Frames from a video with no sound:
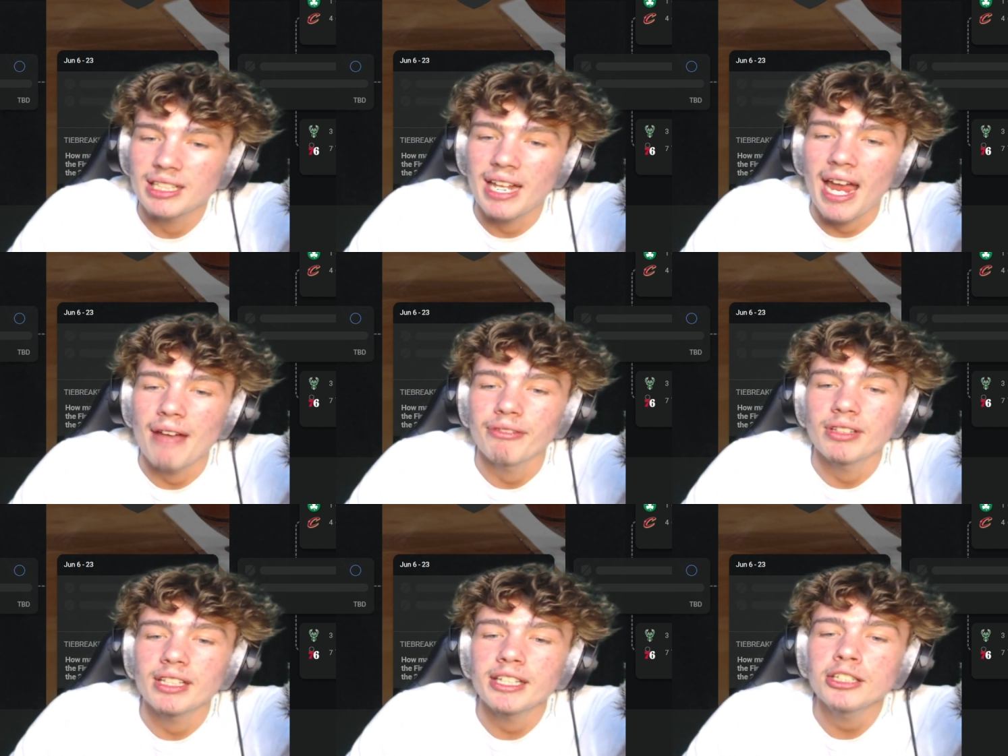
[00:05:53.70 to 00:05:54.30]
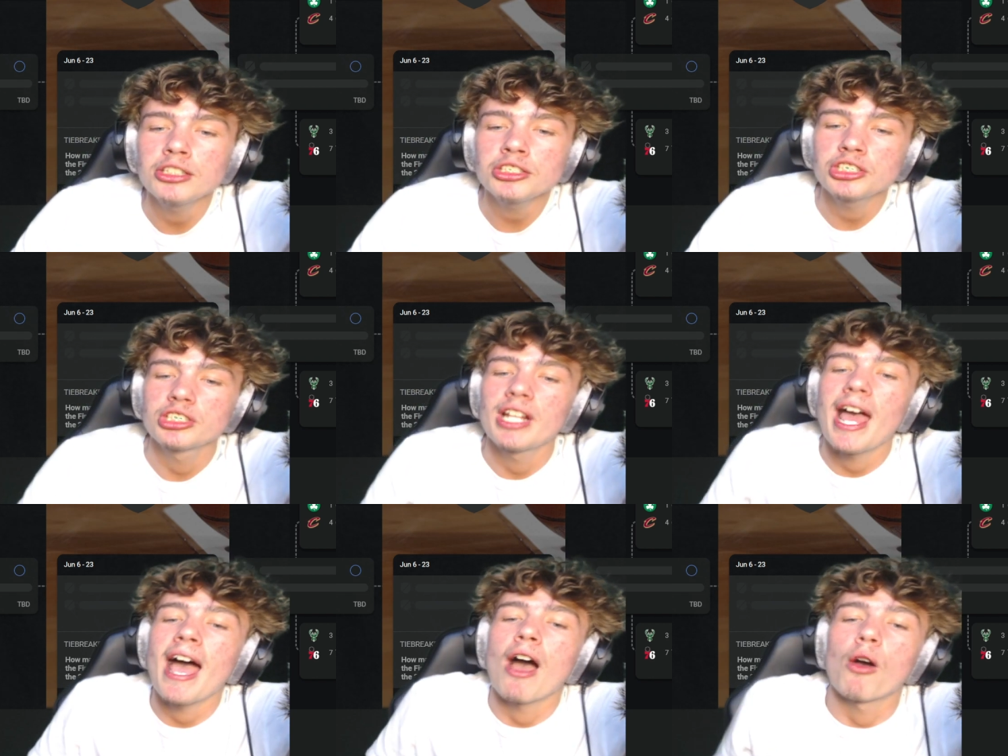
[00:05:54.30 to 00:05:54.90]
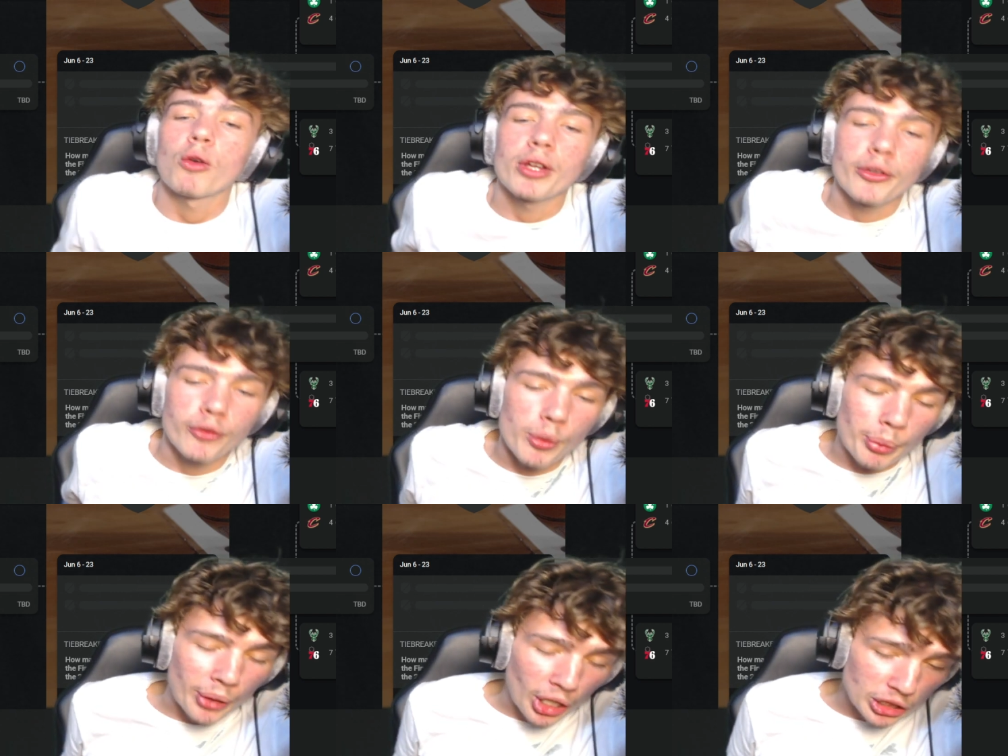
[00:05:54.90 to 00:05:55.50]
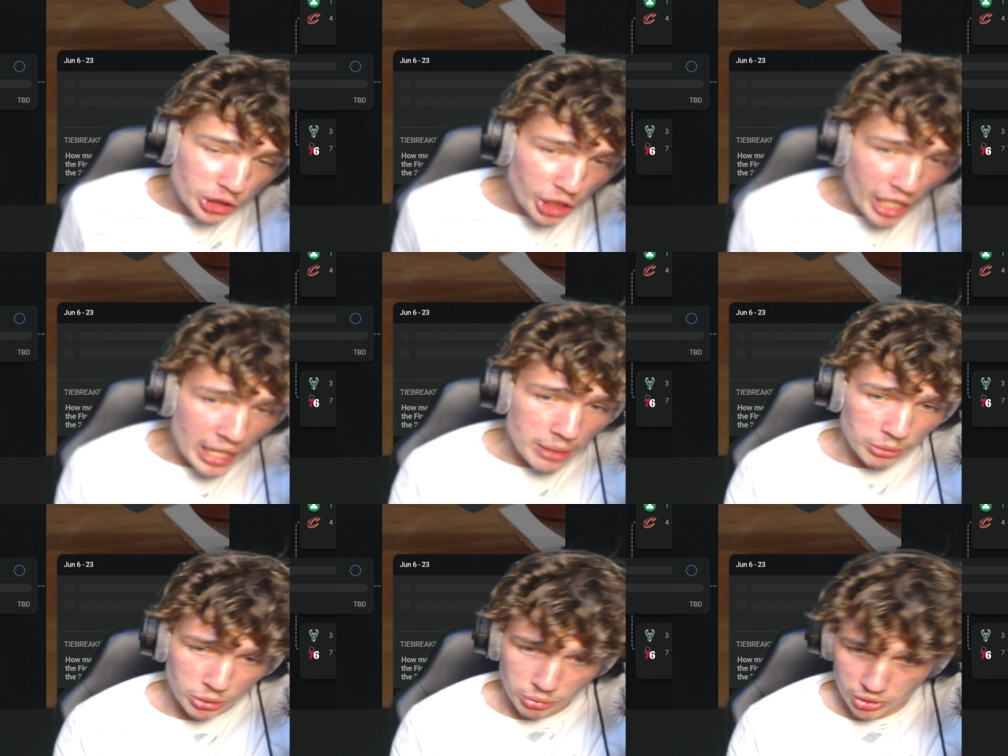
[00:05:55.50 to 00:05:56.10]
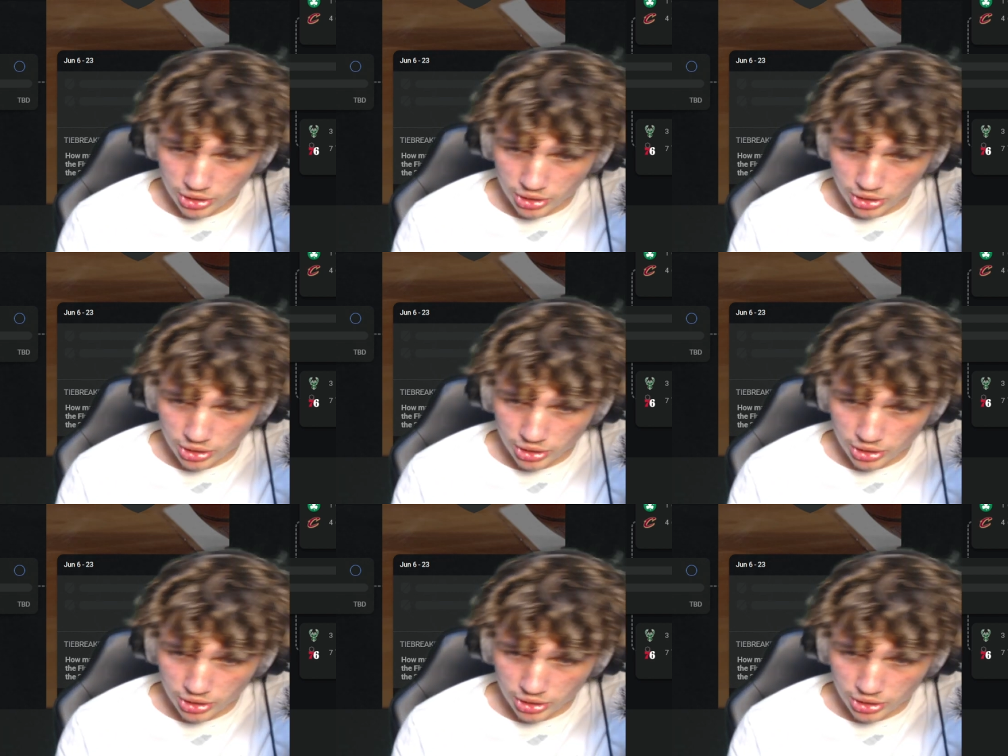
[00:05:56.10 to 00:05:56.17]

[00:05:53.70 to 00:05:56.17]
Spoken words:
Cavaliers. Now, if LeBron James was